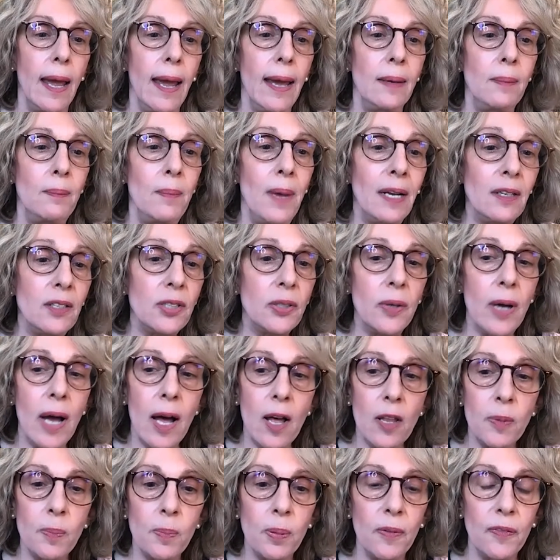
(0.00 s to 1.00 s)
and mental
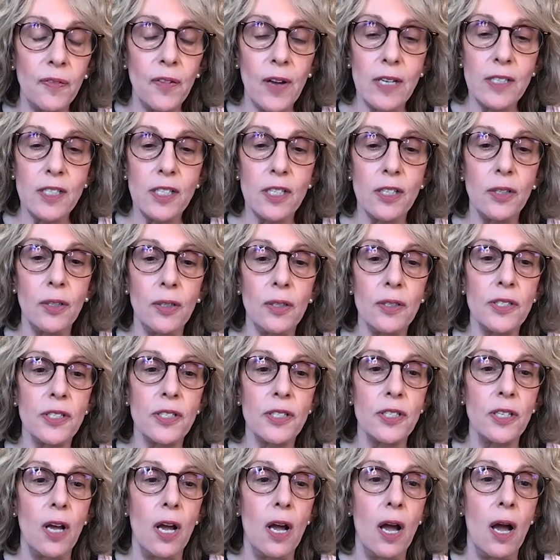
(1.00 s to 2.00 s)
health
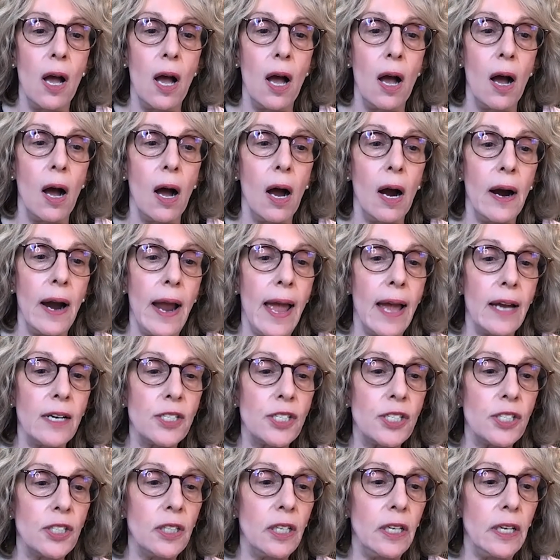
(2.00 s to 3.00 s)
professionals are
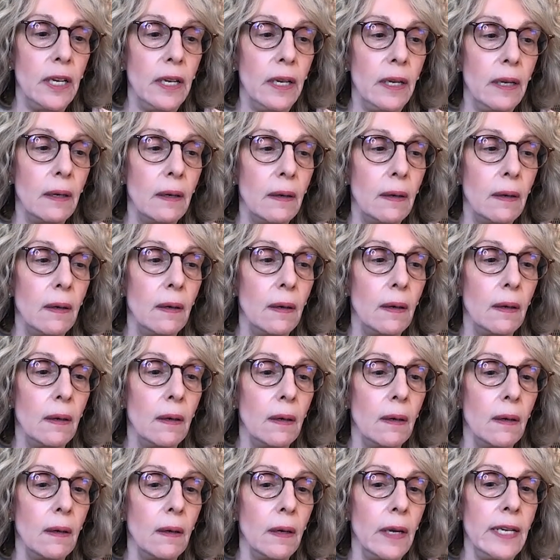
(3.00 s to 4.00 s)
actually
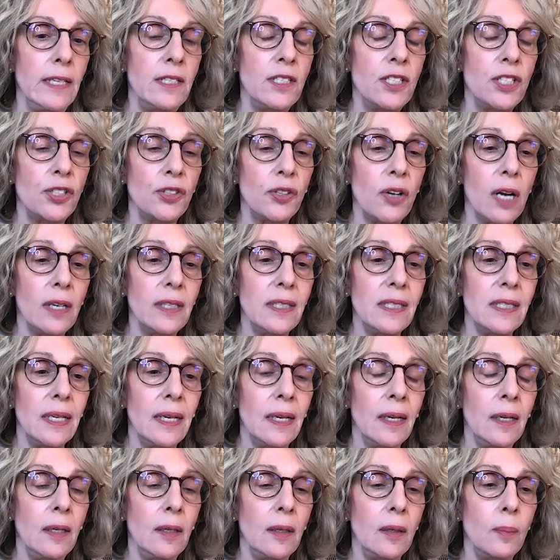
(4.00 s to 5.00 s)

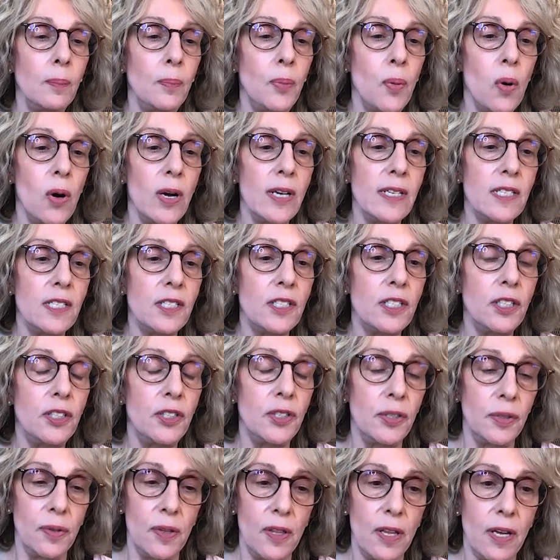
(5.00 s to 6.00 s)
instructing boys to
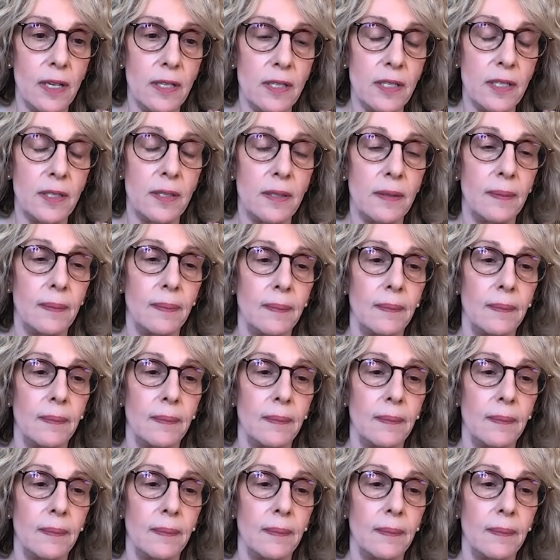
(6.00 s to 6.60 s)
do this.